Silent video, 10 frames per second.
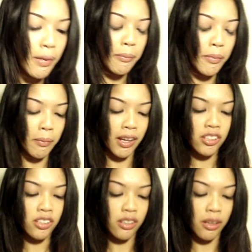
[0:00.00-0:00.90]
My mom
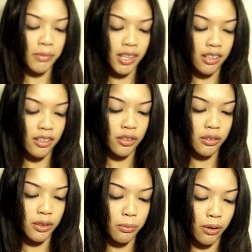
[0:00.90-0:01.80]
actually taught me how to do
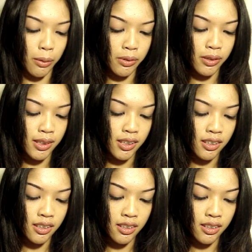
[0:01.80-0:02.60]
this properly.